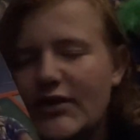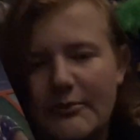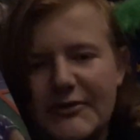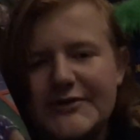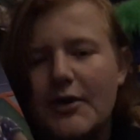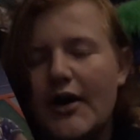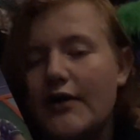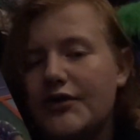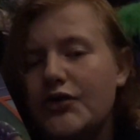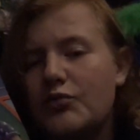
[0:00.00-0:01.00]
Miss Mar, I
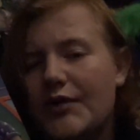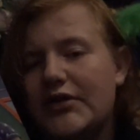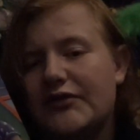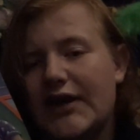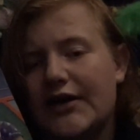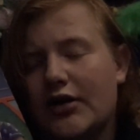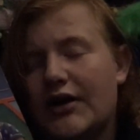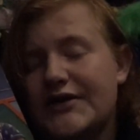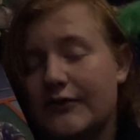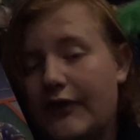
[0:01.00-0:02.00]
do really like her
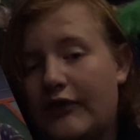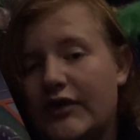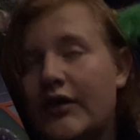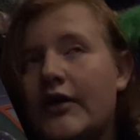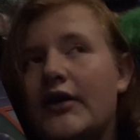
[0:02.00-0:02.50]
as a villain.